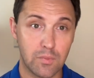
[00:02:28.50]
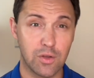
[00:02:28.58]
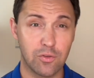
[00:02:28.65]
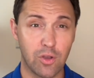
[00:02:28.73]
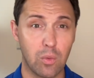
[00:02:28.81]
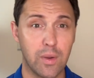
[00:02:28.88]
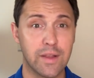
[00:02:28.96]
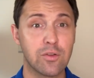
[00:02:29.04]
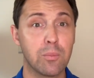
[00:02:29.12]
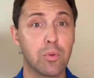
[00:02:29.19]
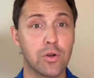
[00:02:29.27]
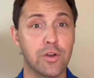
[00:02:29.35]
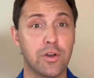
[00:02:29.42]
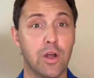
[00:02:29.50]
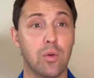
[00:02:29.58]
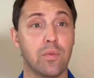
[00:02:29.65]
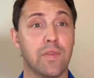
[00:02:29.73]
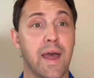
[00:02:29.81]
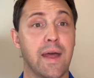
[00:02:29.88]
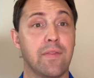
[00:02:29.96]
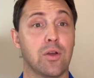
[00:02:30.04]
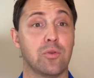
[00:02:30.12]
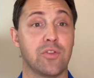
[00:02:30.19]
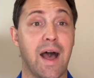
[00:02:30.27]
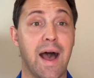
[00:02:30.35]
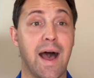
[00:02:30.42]
So it's important to note that there was
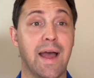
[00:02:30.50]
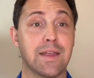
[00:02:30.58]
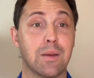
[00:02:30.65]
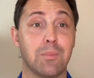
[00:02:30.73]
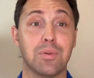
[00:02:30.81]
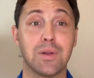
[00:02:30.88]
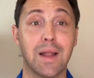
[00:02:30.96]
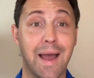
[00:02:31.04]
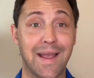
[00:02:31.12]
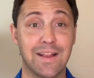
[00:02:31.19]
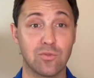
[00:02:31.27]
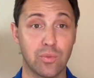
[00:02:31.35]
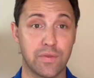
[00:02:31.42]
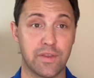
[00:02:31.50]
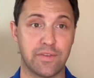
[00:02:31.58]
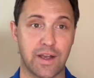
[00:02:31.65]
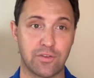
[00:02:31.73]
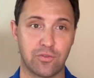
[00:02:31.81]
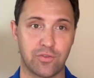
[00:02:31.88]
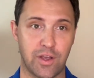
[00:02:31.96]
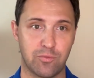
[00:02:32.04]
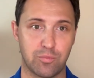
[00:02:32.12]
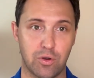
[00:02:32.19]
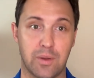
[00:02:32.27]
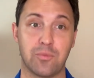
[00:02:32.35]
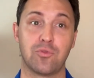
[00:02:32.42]
a high compliance with this exercise
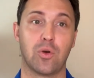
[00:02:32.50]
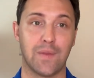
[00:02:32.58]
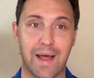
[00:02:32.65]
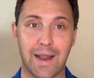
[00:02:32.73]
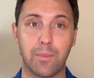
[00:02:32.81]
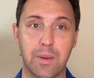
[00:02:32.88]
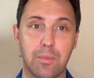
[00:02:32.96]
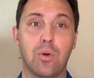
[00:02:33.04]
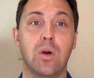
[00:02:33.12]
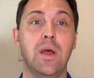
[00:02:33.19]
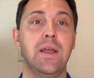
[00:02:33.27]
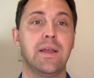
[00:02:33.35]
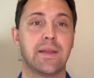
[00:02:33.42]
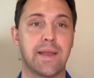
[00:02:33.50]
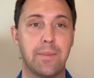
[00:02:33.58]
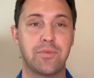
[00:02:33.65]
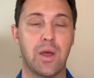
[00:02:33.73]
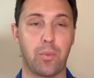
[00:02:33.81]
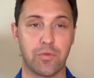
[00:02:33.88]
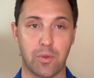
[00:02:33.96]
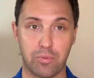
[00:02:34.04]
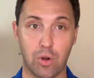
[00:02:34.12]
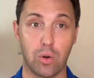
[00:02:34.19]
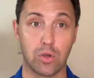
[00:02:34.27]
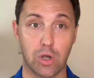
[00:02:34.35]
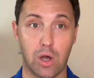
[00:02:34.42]
program. So a lot of people kept up with the
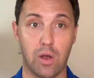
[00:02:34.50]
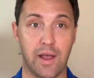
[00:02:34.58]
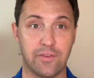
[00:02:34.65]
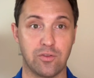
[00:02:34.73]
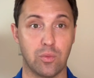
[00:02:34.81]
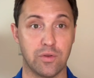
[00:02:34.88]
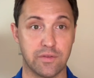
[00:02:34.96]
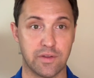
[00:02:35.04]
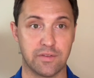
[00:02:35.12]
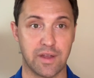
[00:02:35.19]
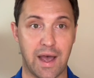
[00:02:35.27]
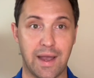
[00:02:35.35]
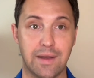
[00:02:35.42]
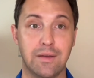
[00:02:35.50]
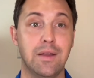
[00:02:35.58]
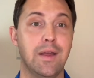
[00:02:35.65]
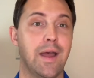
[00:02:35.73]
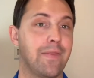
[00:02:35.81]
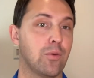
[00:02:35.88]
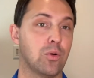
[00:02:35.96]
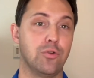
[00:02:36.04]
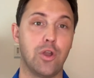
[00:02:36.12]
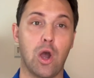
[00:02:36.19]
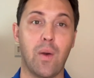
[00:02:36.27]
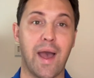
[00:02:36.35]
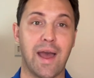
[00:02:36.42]
protocol as it was designed, and there were
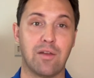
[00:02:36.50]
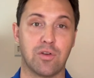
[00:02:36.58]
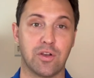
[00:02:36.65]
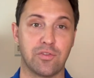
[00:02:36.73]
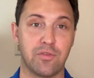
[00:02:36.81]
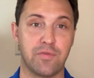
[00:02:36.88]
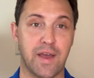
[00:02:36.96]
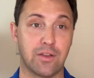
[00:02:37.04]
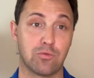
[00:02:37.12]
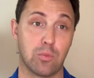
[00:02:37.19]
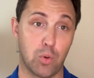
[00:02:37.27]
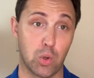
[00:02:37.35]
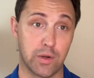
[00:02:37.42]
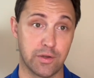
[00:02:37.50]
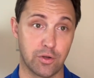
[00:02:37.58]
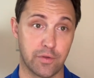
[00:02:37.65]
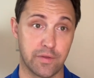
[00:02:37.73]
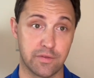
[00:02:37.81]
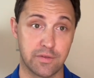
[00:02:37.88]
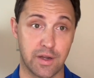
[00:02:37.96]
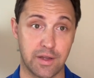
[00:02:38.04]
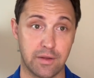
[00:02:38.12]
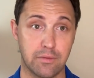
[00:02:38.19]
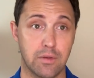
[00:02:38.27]
no adverse effects reported during this study.